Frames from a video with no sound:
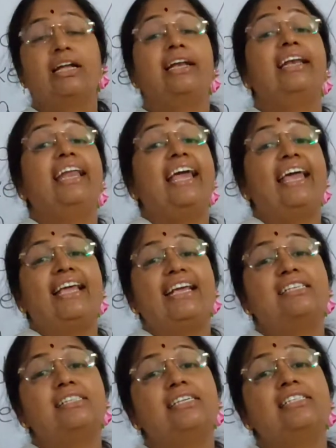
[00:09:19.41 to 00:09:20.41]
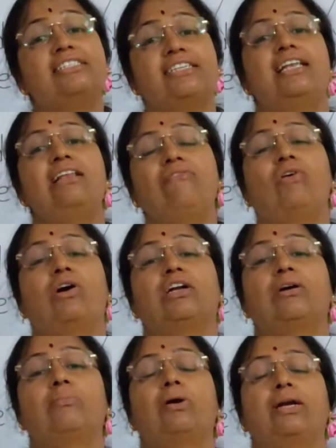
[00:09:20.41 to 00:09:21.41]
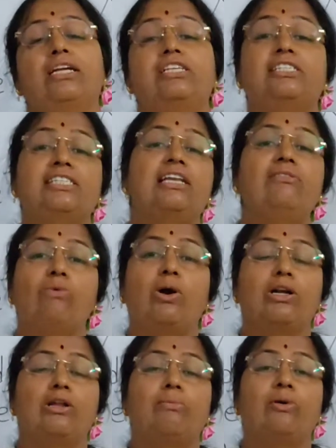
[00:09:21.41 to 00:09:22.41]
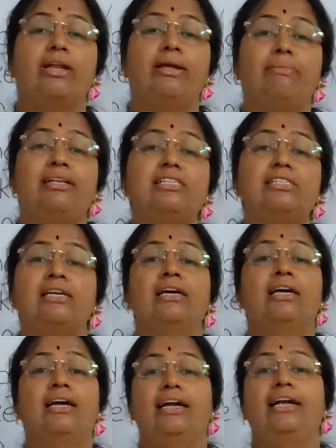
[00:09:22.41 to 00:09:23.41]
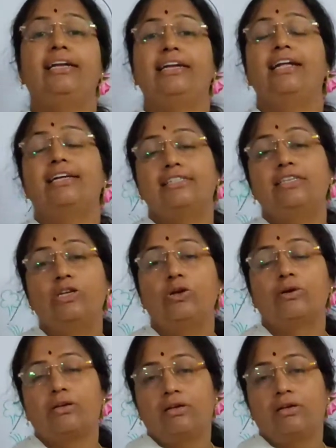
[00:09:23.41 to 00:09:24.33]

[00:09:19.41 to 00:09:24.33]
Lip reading: Lake is a still water body. Still water body means it doesn't look